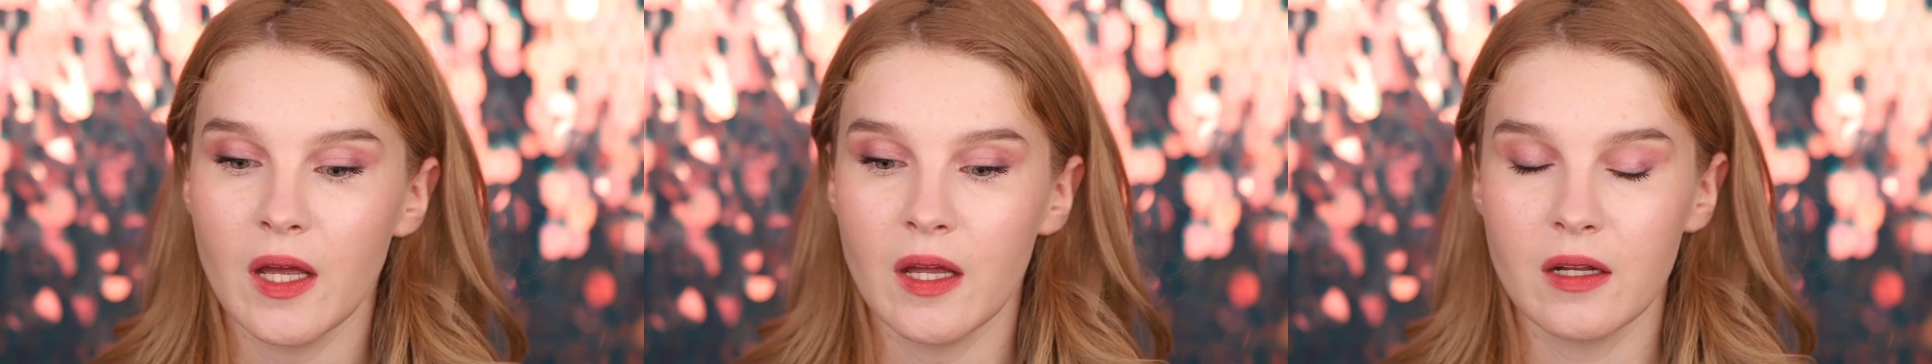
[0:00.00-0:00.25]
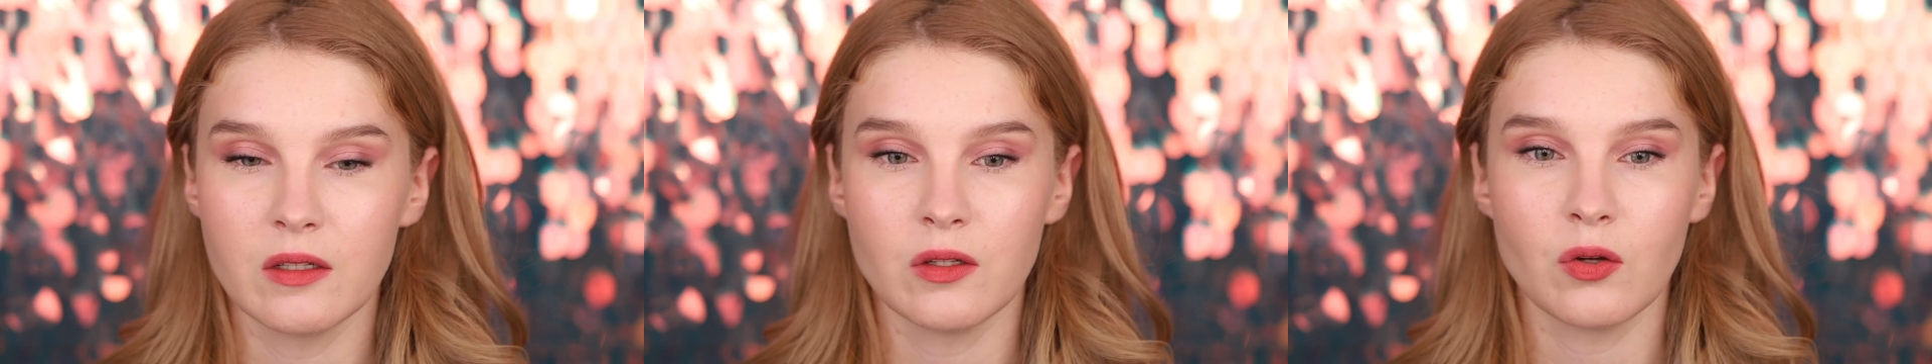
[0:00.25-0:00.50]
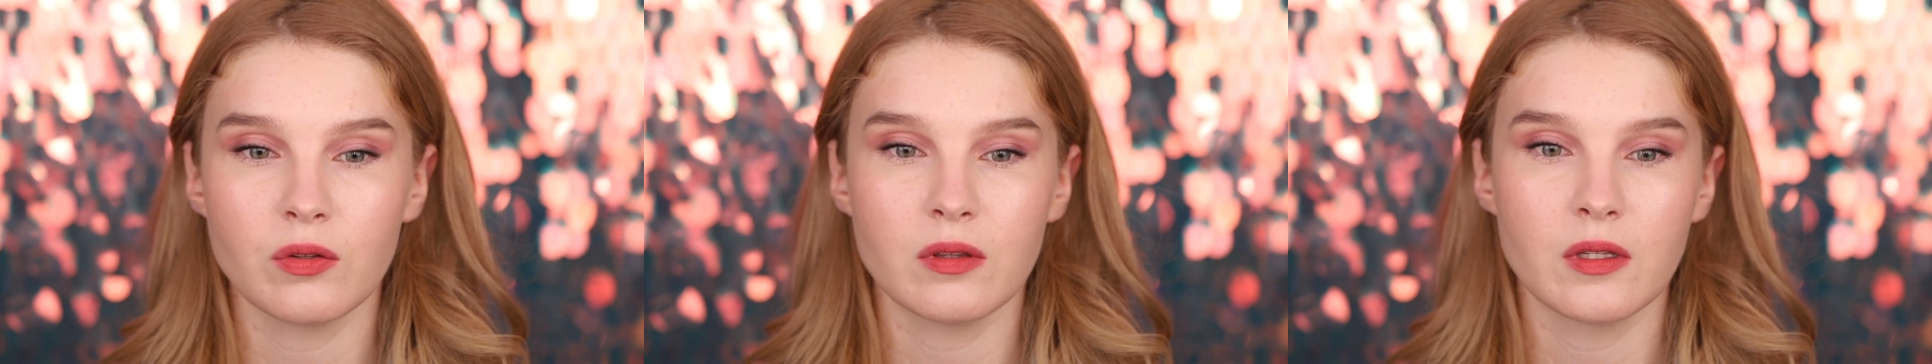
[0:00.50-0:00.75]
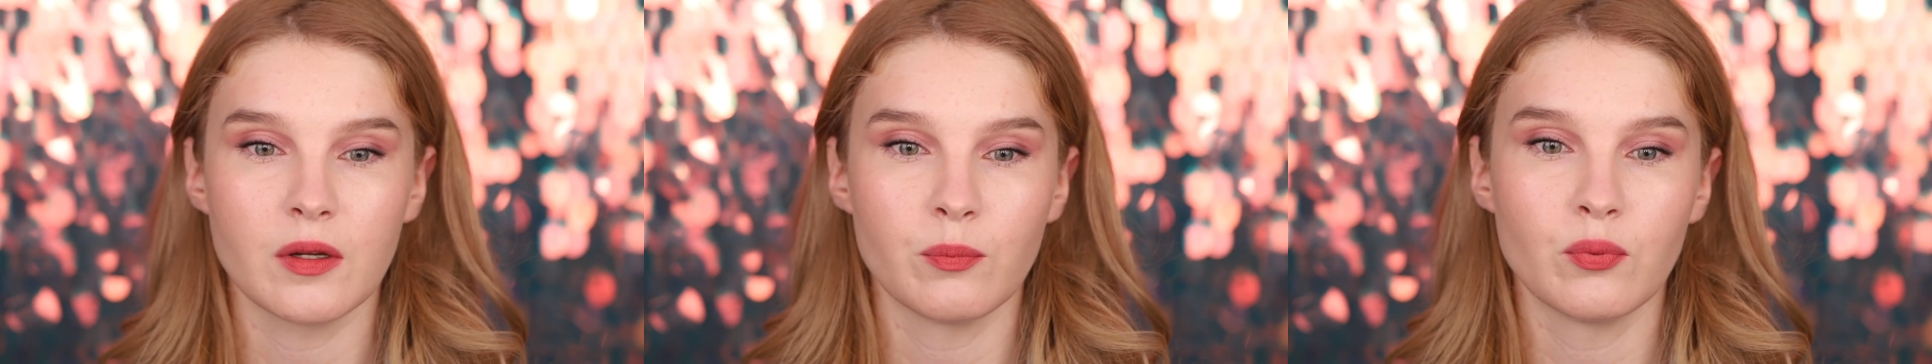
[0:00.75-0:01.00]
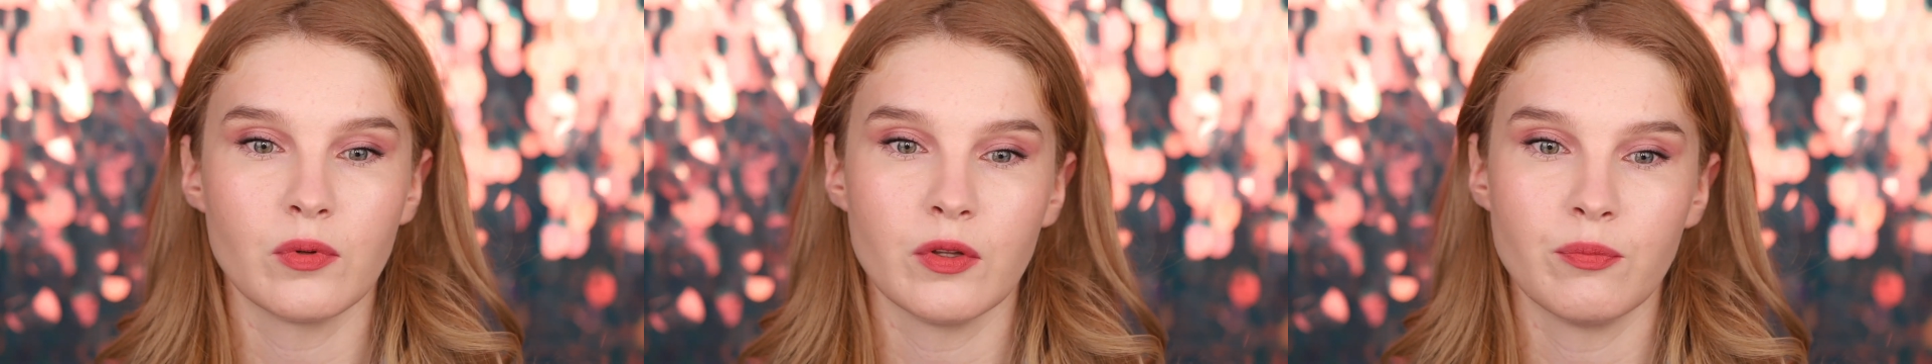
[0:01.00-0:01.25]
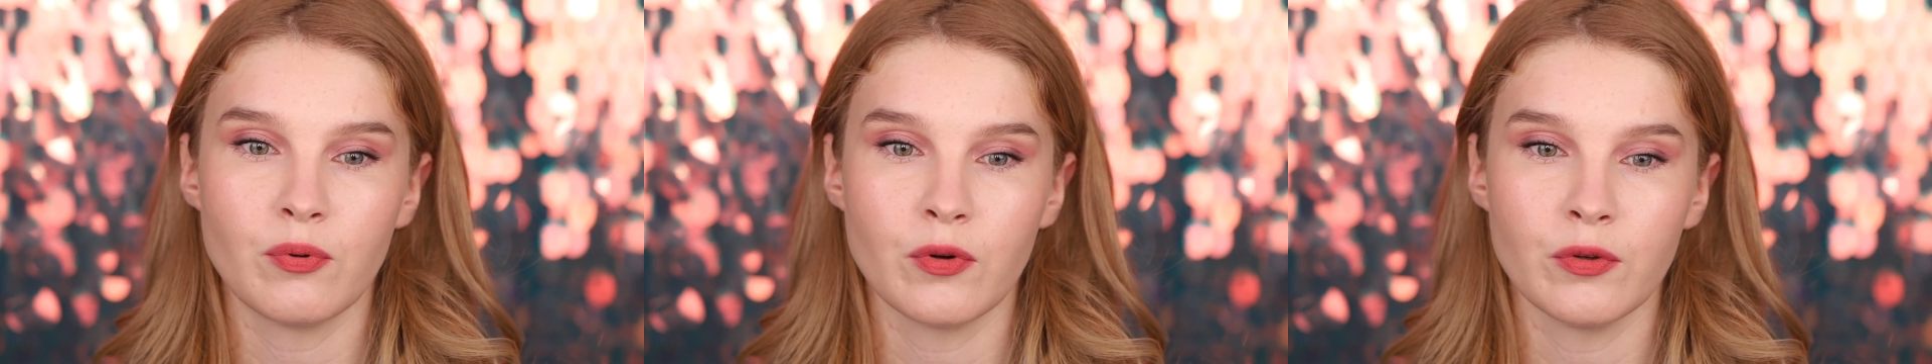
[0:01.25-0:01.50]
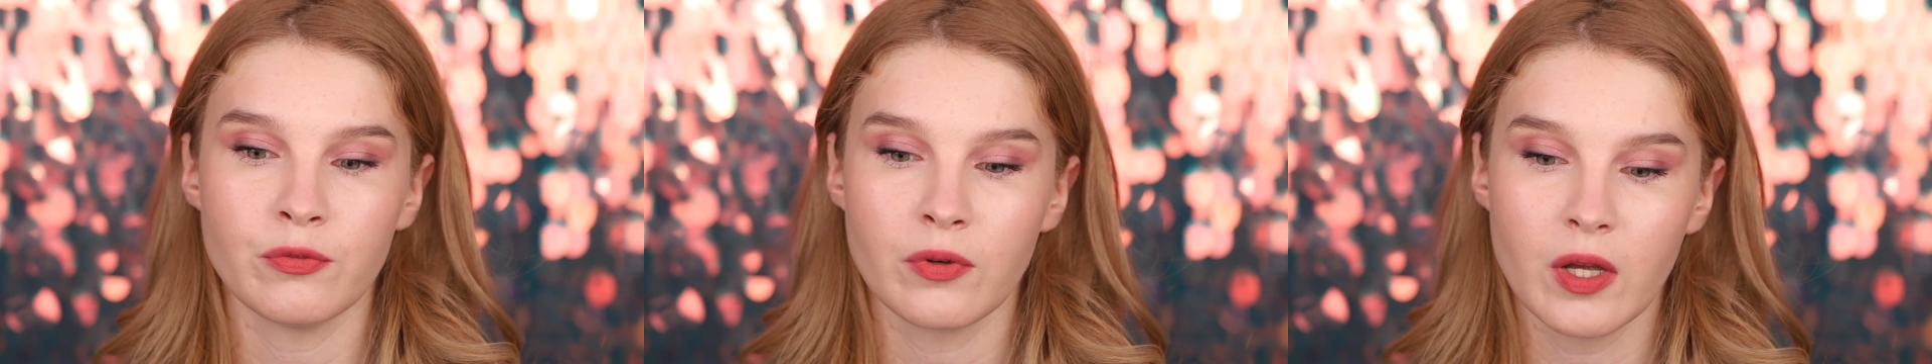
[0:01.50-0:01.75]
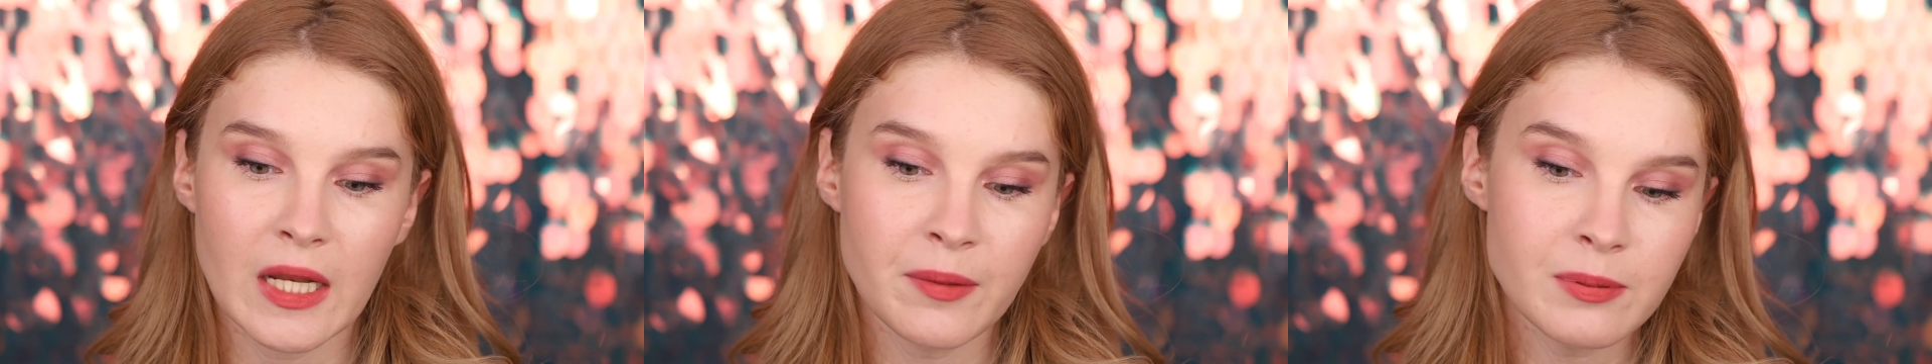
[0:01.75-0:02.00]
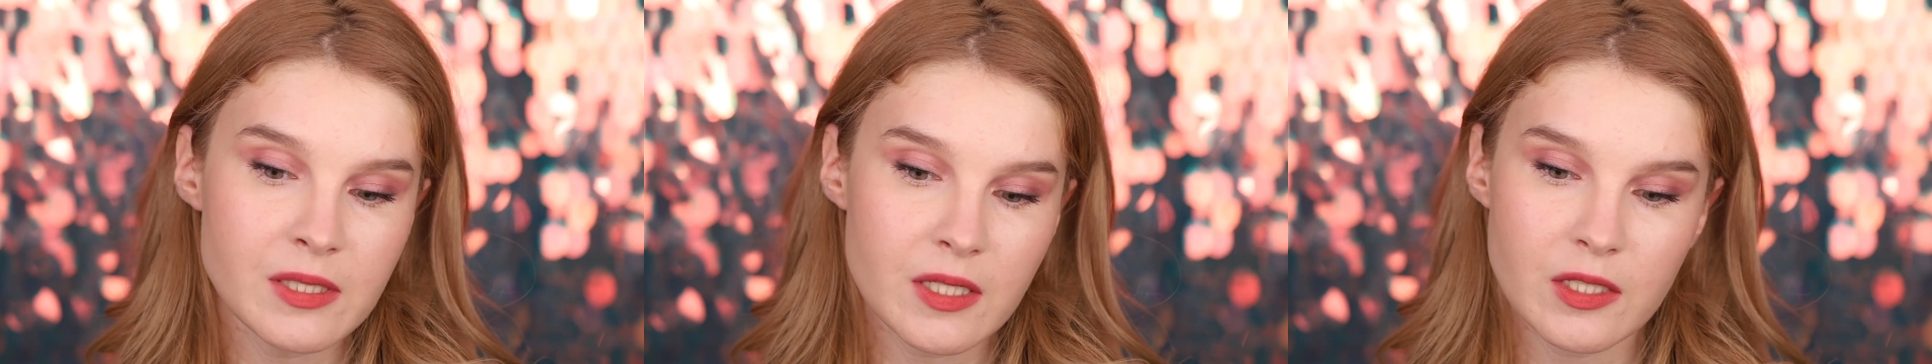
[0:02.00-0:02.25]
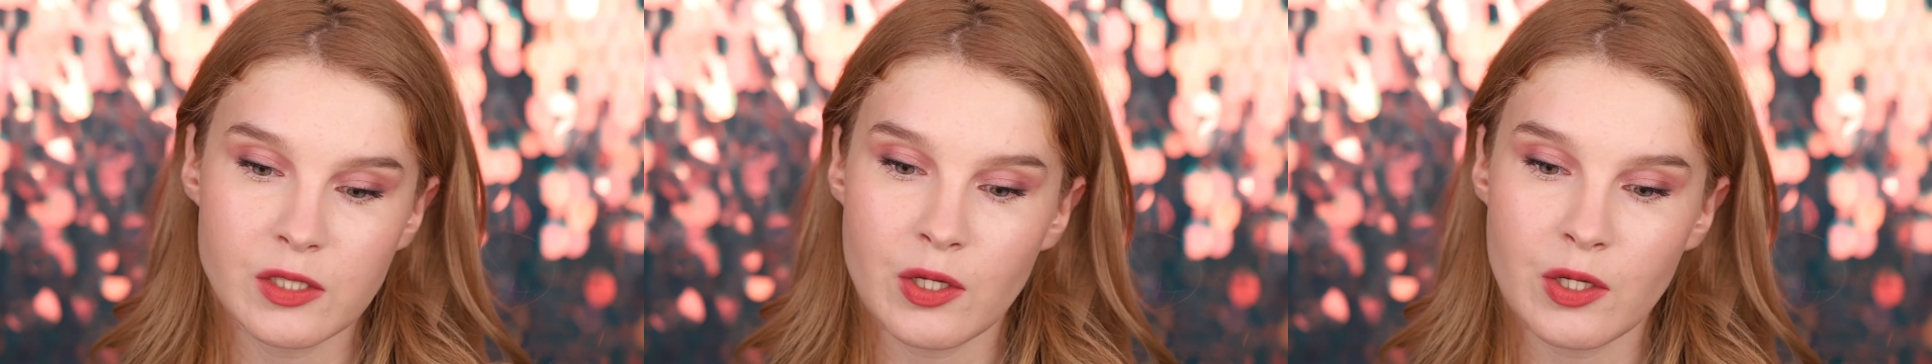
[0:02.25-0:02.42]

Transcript: and not the bulletproof lipstick,